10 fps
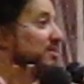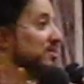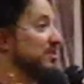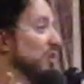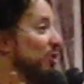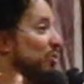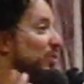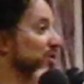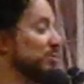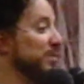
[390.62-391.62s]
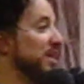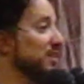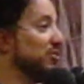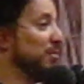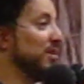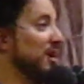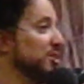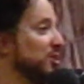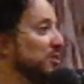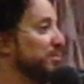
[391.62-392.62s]
So, which means from a
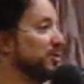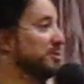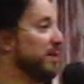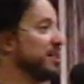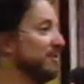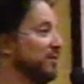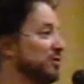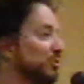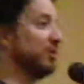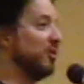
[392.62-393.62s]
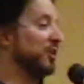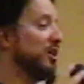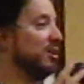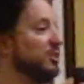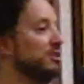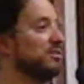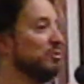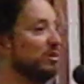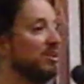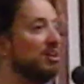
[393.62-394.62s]
logical perspective, because what archaeologists
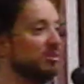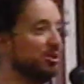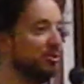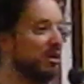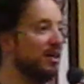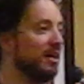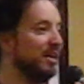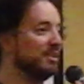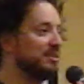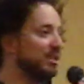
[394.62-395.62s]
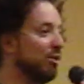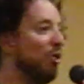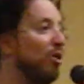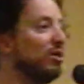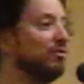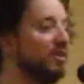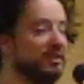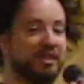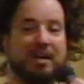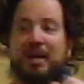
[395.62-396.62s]
will tell you is that all of
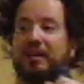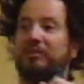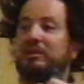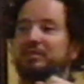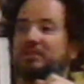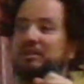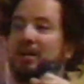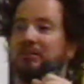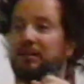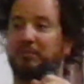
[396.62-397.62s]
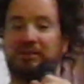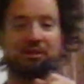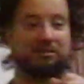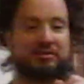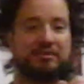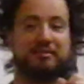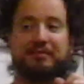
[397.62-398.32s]
these, you can sit down now because